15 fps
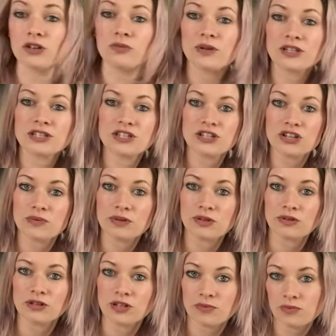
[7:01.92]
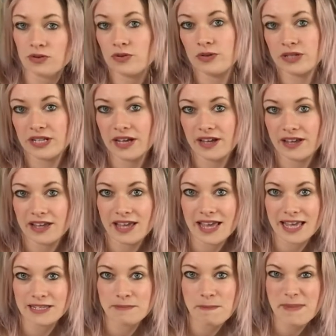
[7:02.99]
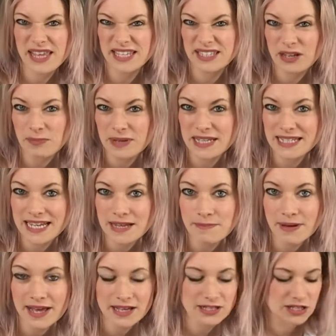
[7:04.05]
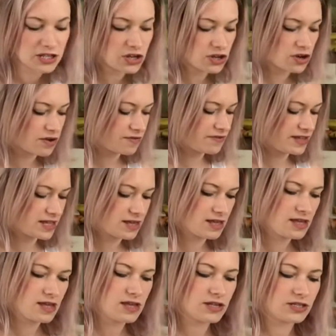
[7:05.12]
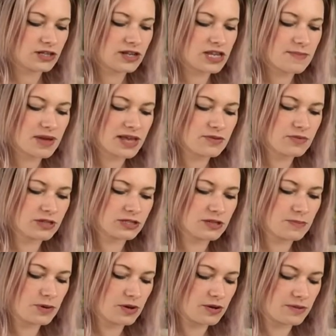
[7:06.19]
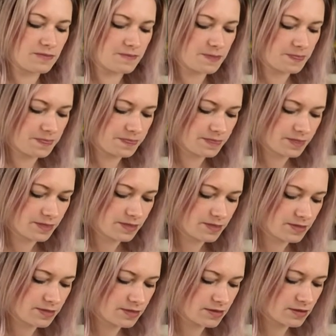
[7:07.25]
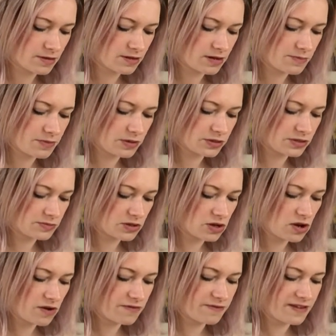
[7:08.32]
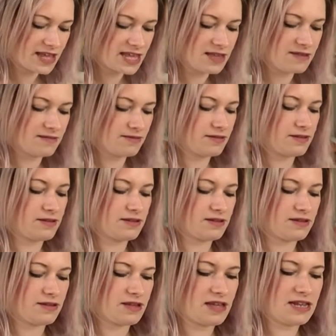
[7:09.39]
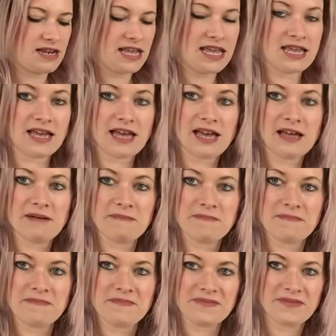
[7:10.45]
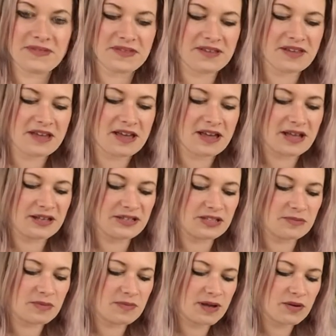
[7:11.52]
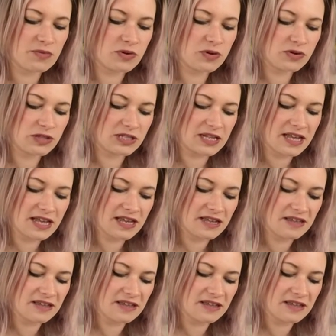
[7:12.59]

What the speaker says: want to do with all your water is mix up your tea bags and your coffee. So you might want to I'm going to put some coffee in here, add some of my water.